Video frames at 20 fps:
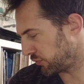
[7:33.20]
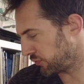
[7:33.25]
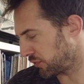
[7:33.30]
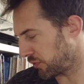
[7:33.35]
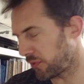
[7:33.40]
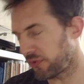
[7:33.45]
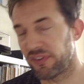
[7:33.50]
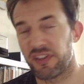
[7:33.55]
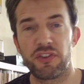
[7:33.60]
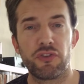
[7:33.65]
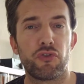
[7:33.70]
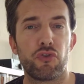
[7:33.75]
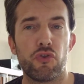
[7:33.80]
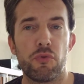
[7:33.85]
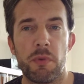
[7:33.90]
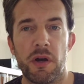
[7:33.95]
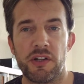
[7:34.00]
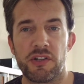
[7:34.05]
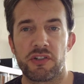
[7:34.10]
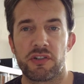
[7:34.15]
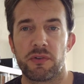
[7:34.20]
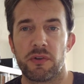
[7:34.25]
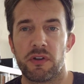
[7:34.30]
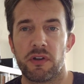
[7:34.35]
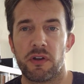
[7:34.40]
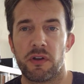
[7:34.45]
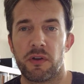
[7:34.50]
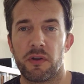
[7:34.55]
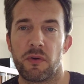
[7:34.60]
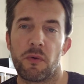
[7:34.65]
those in 2 bunch.
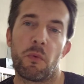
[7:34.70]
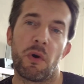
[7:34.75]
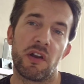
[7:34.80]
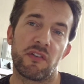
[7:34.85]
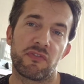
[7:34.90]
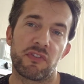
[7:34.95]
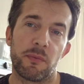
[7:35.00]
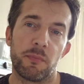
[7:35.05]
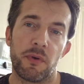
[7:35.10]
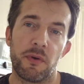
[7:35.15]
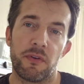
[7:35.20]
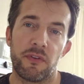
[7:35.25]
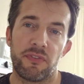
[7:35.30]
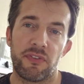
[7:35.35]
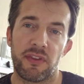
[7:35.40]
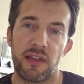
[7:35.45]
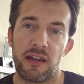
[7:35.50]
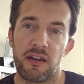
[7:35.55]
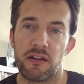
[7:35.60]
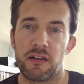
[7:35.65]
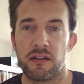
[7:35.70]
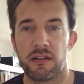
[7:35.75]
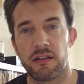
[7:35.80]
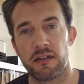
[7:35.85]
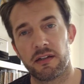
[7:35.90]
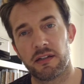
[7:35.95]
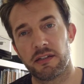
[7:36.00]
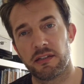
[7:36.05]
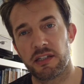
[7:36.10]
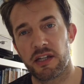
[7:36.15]
One from a
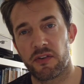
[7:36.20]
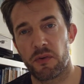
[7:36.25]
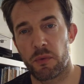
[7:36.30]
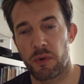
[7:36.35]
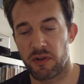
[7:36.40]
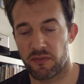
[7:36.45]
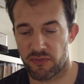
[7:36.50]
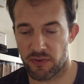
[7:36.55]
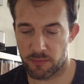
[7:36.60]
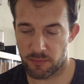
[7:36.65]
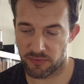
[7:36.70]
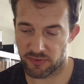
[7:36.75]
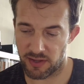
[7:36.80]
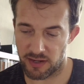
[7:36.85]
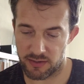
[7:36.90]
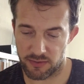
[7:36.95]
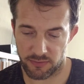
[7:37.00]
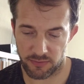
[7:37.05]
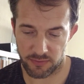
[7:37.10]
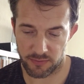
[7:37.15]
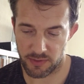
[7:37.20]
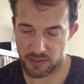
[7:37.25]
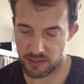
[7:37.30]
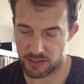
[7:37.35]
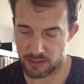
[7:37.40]
seller, the other one from sellers.